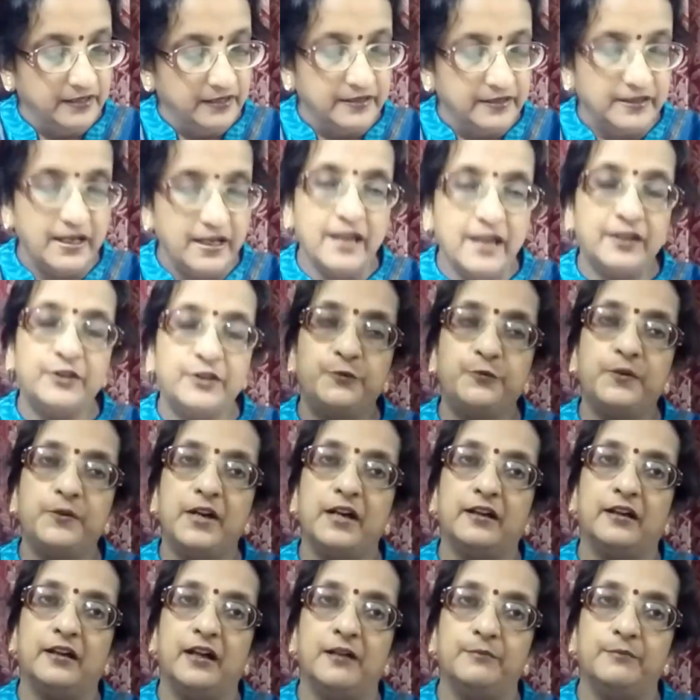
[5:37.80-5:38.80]
Next we
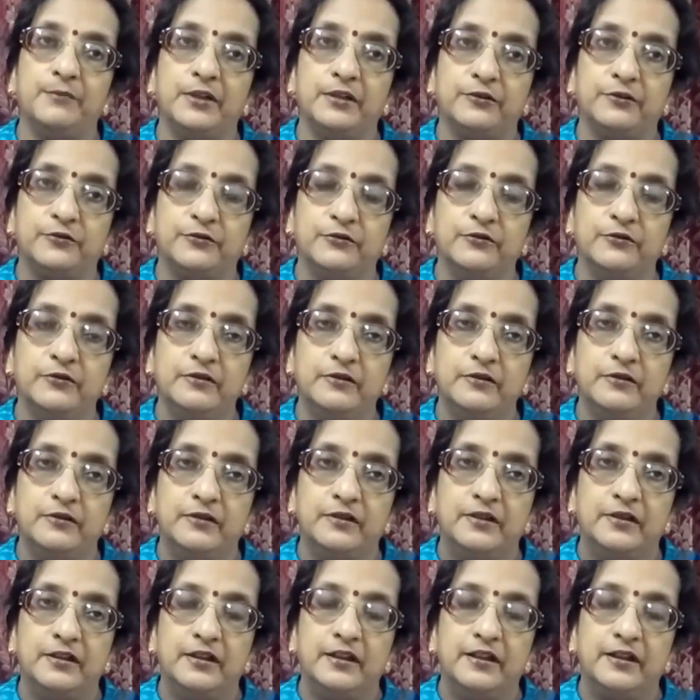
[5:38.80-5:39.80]
are coming to
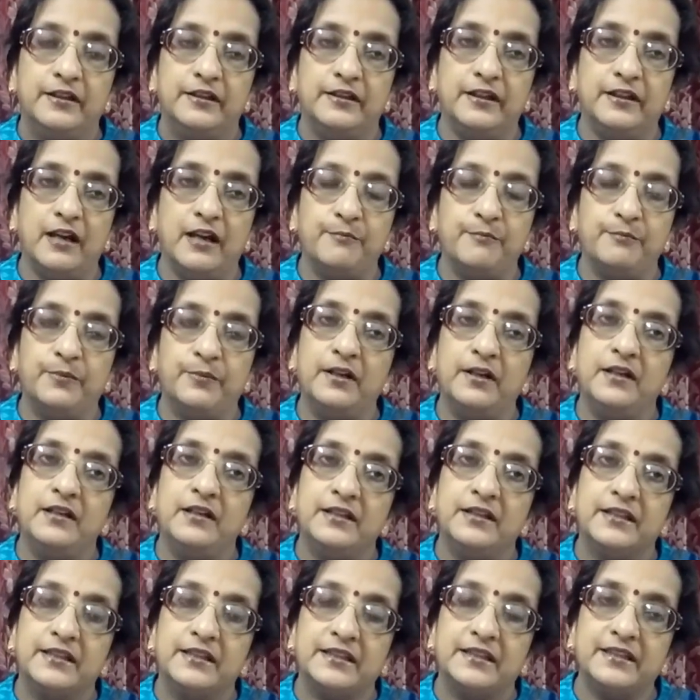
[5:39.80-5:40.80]
number
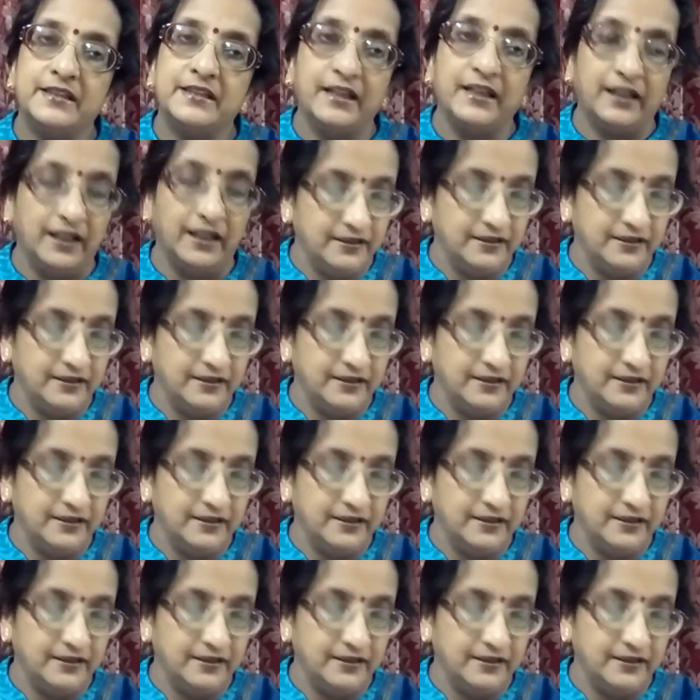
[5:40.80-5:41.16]
2,